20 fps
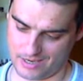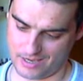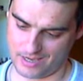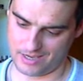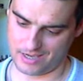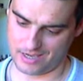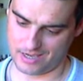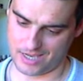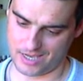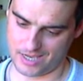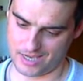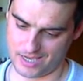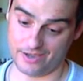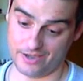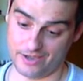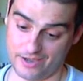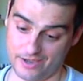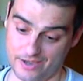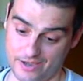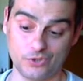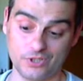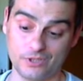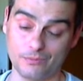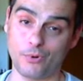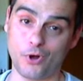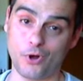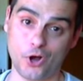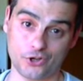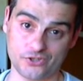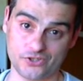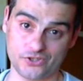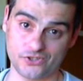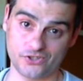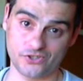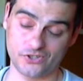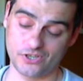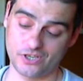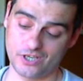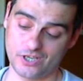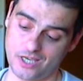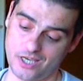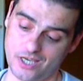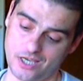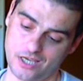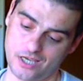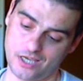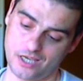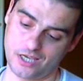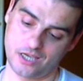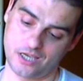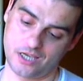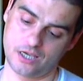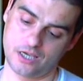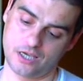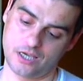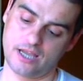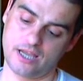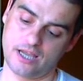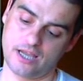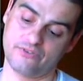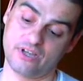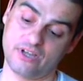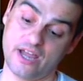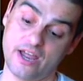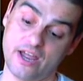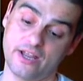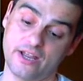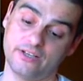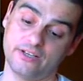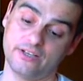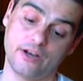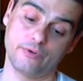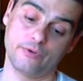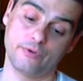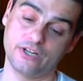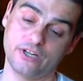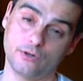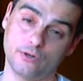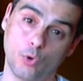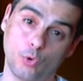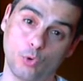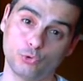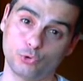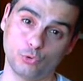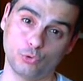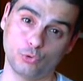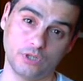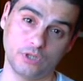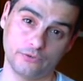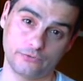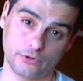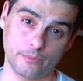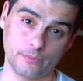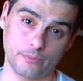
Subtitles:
I have 2 in the box. I have an Harrier, old tooling from